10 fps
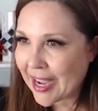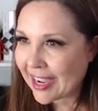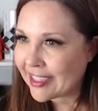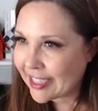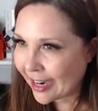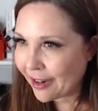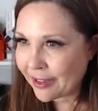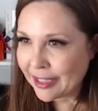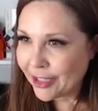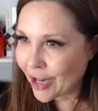So we've got
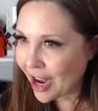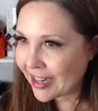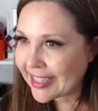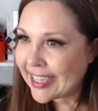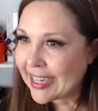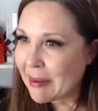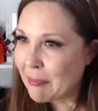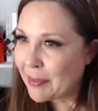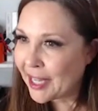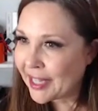Daryl and
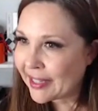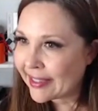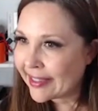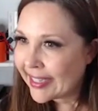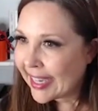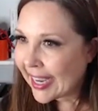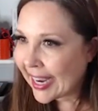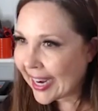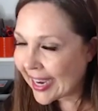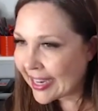Jonathan and Bill
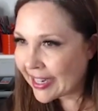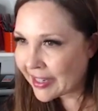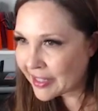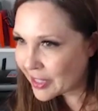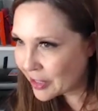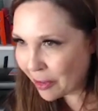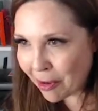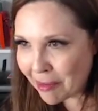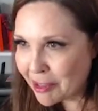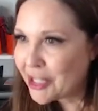and
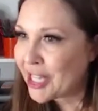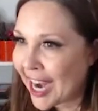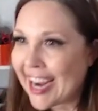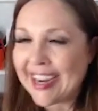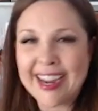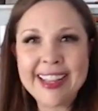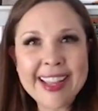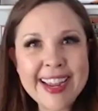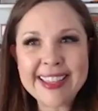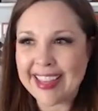Storm
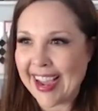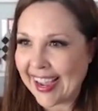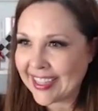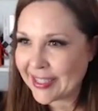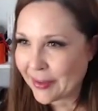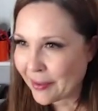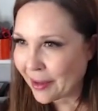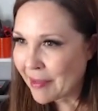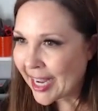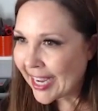Shane. I like that,
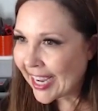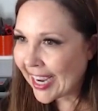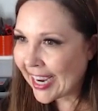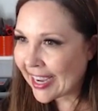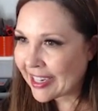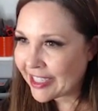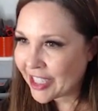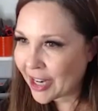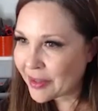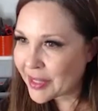Storm.
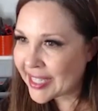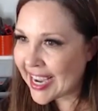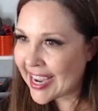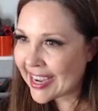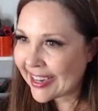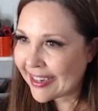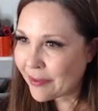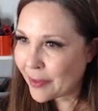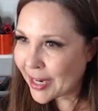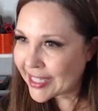And
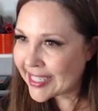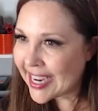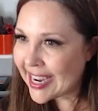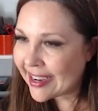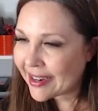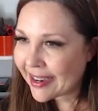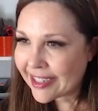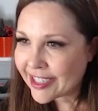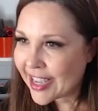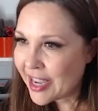Chelsea and
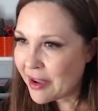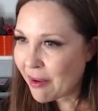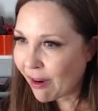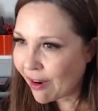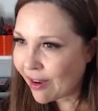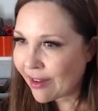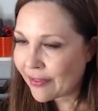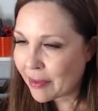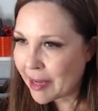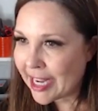Rusty. Gosh, thank you
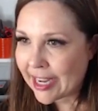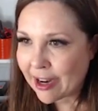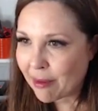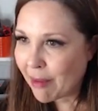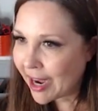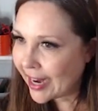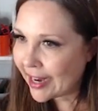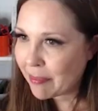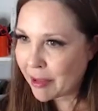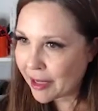all for being here.
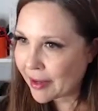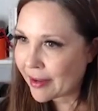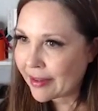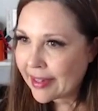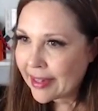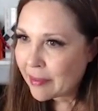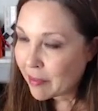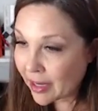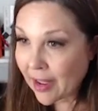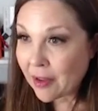Mike, Bill,
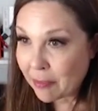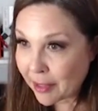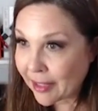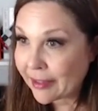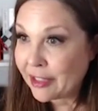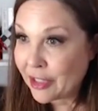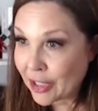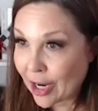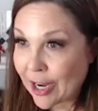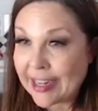another Bill,
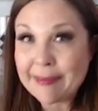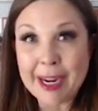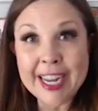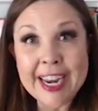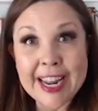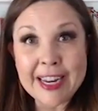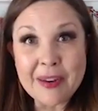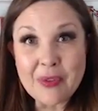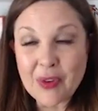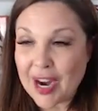and John, my
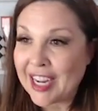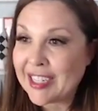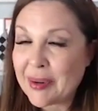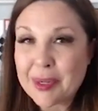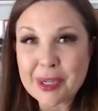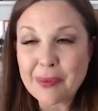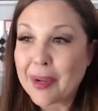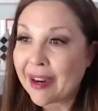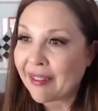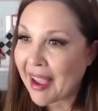Canadian friend, who
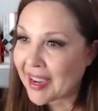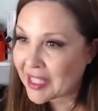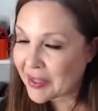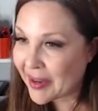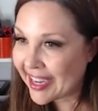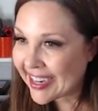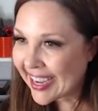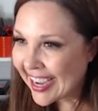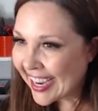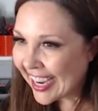was our winner last
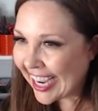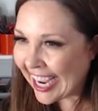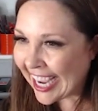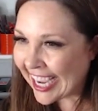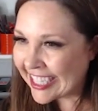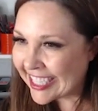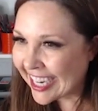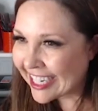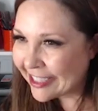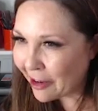week,
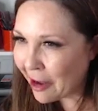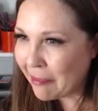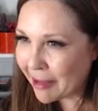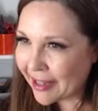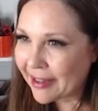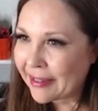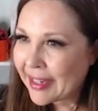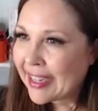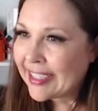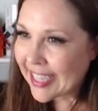and John,
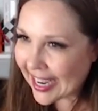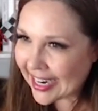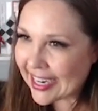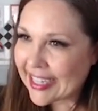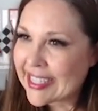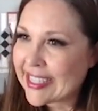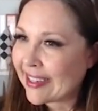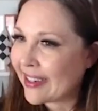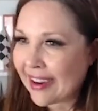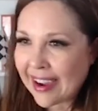Bill,
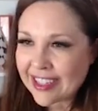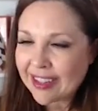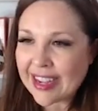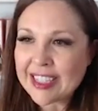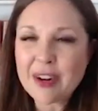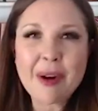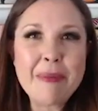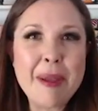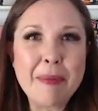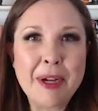Dennis, gosh, lots
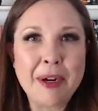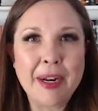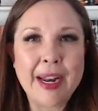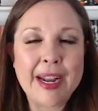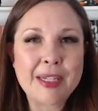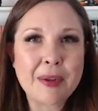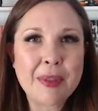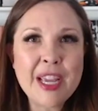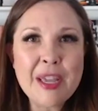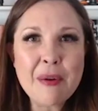of great people here
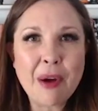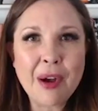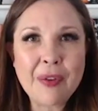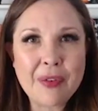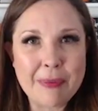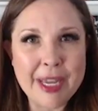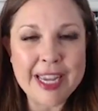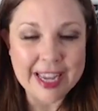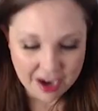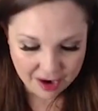today, so thank you all
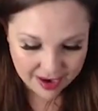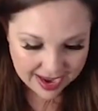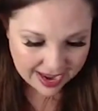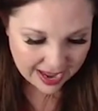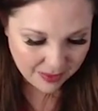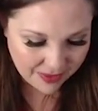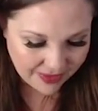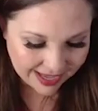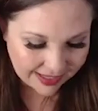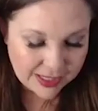for being here,
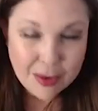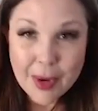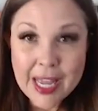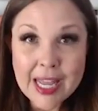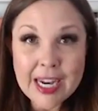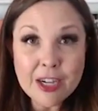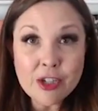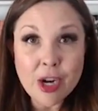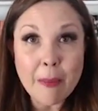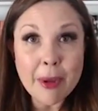and with that, let's go
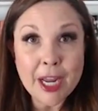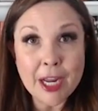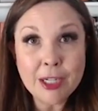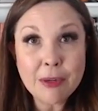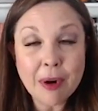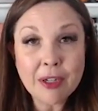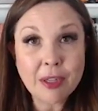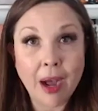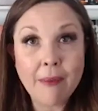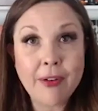ahead and jump
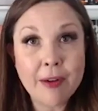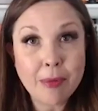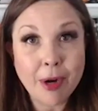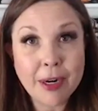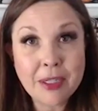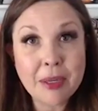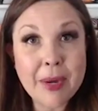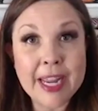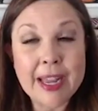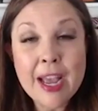into our top 5
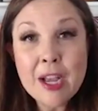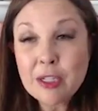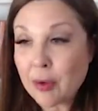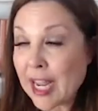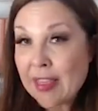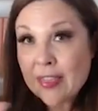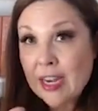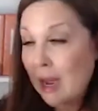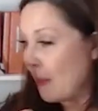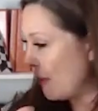products of the week. So
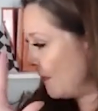in the